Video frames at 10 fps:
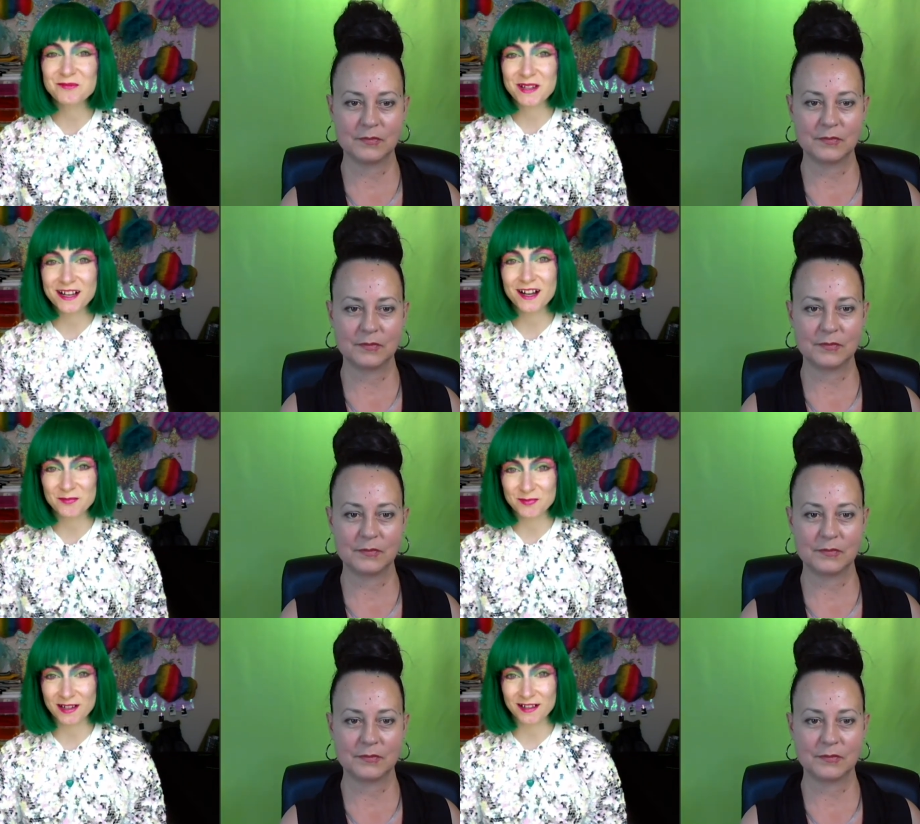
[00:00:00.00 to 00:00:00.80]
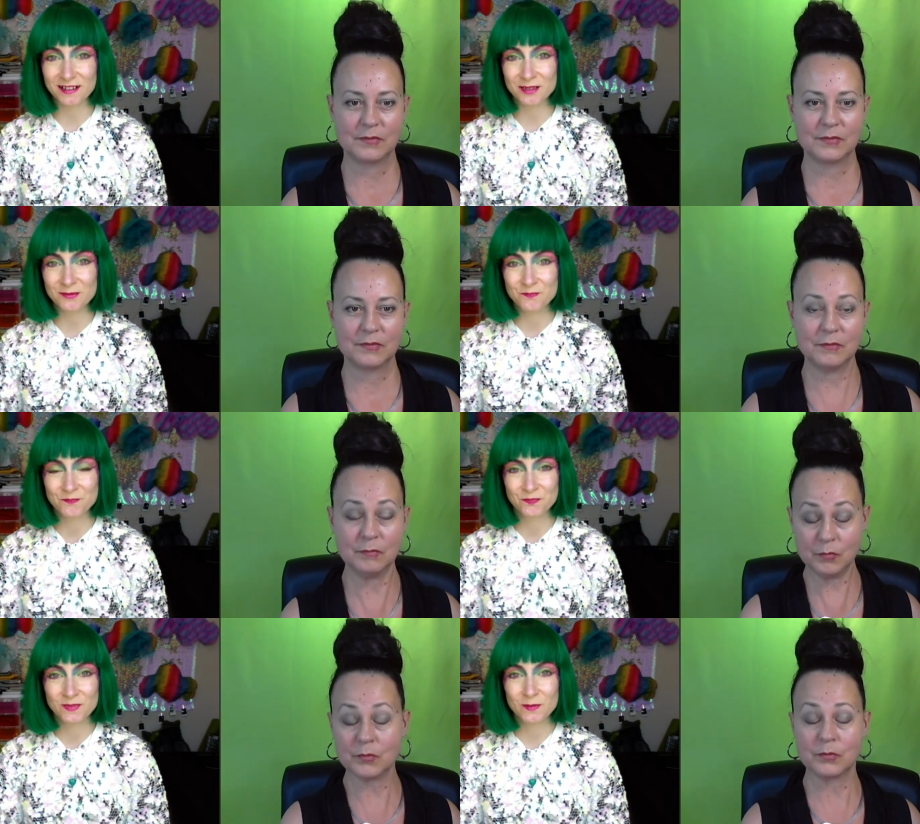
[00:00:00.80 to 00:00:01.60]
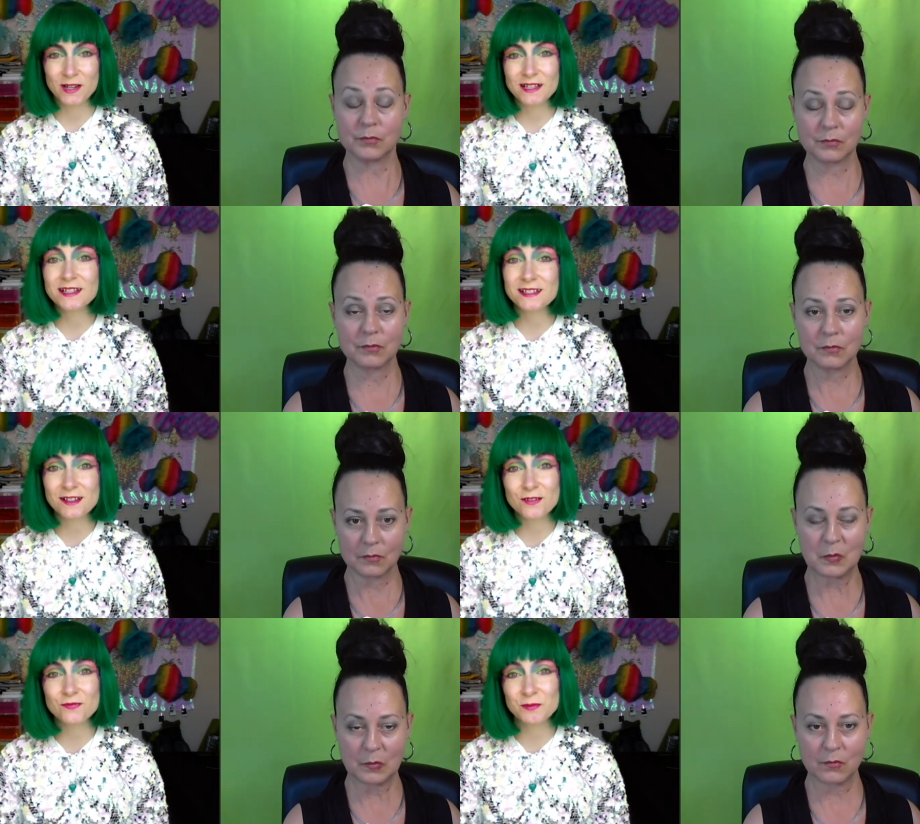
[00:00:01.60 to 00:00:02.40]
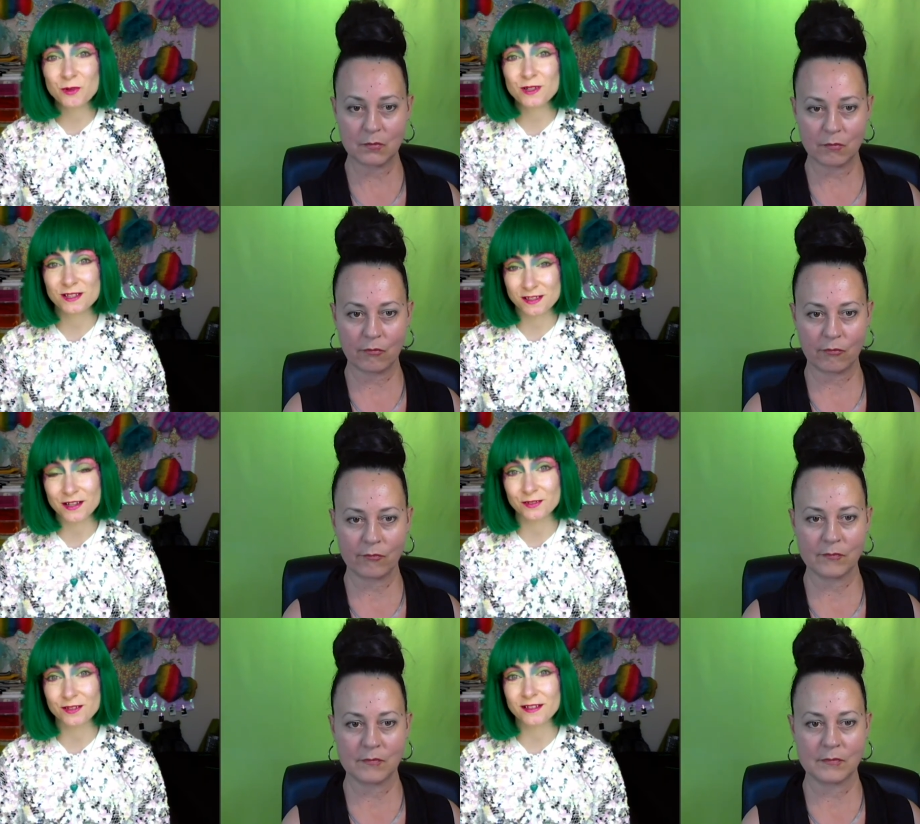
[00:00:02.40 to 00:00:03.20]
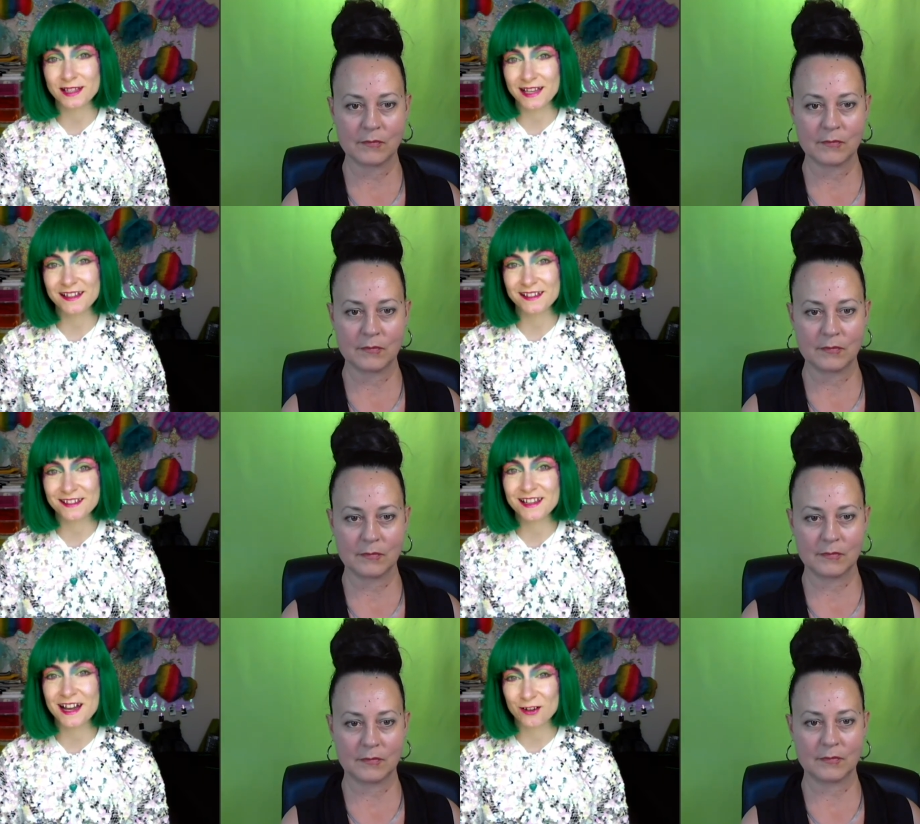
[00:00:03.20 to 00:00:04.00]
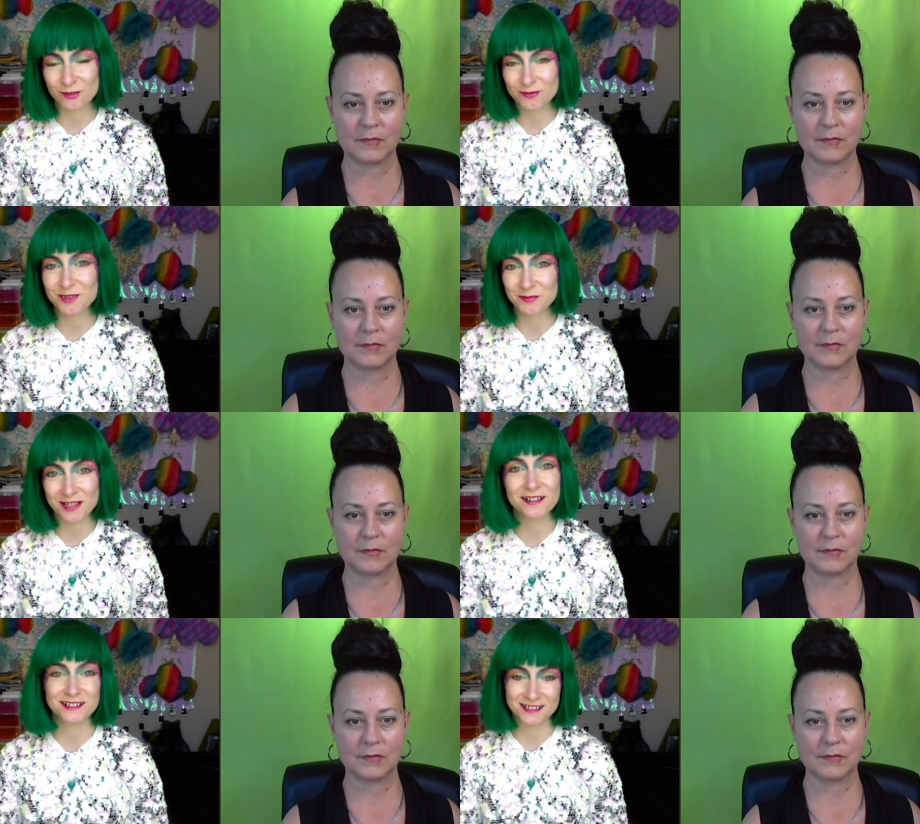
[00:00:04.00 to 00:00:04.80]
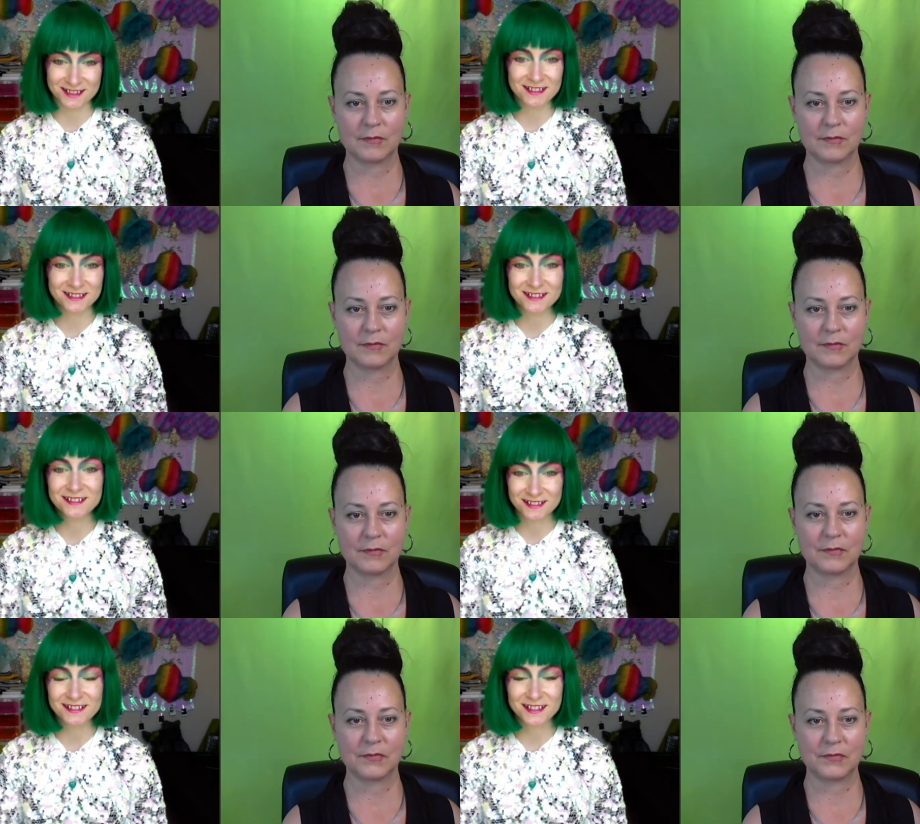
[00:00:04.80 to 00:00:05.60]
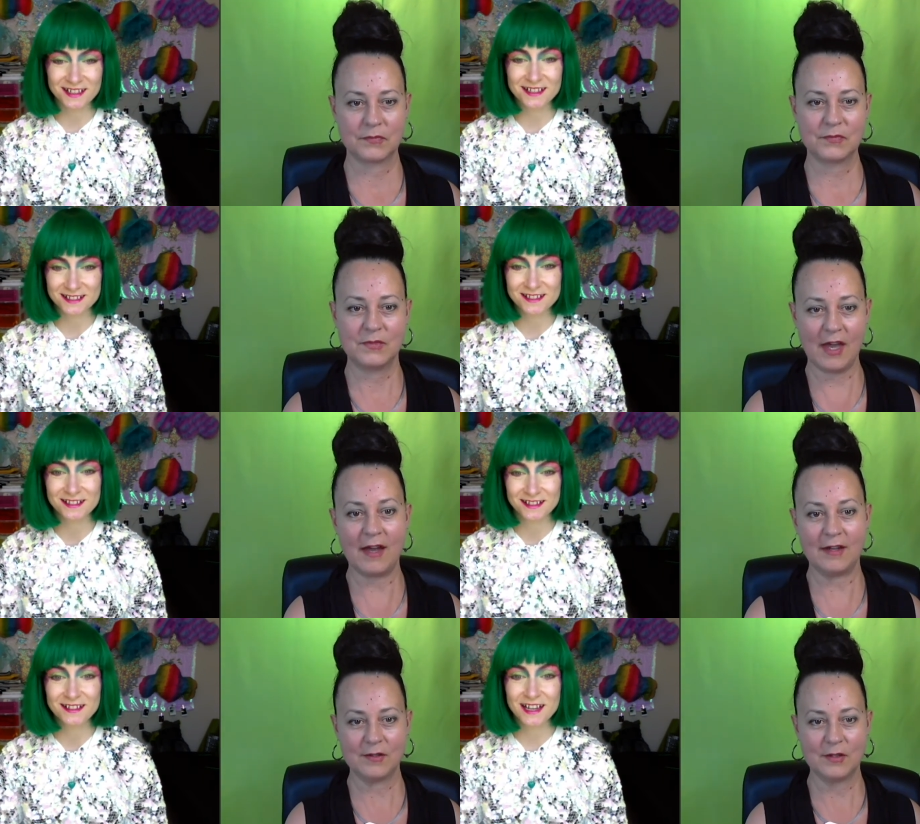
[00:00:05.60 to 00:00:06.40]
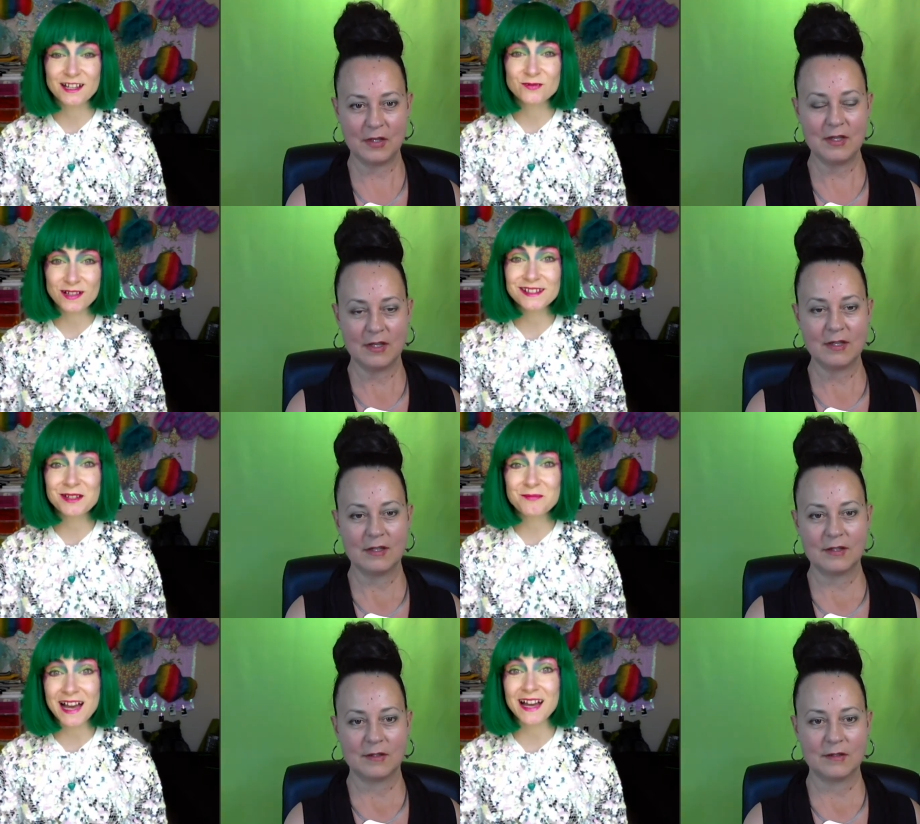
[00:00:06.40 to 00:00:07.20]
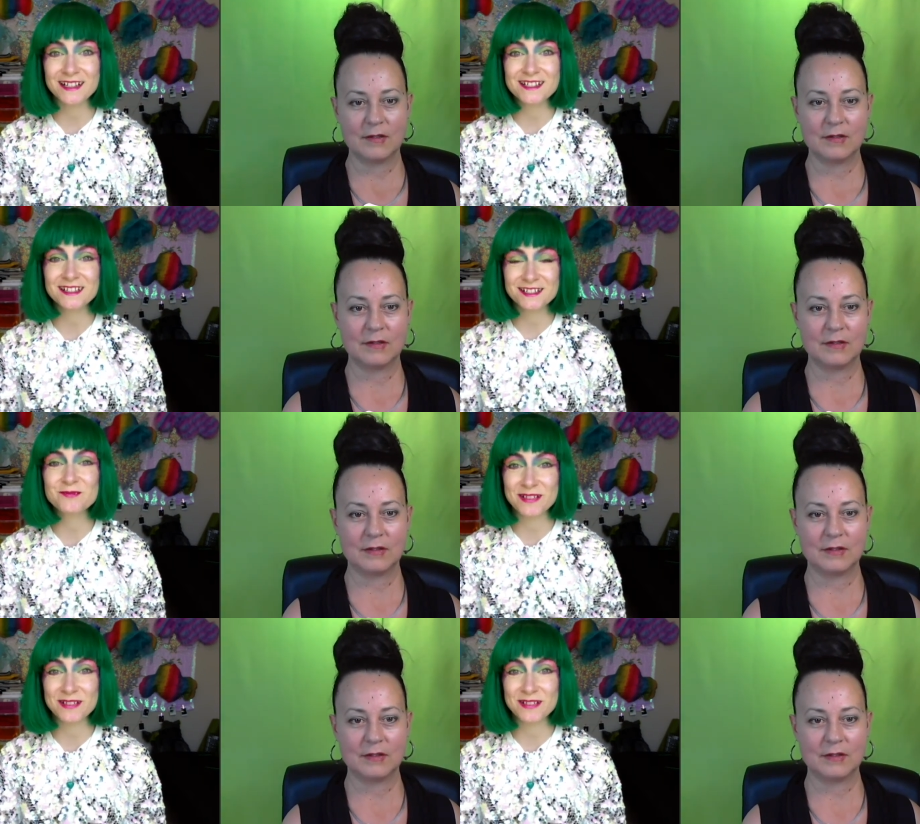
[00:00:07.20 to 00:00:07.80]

Speaker 1: can pick up on, but it is often more subtle than the outward appearance. Yes. Yeah. And when they match, it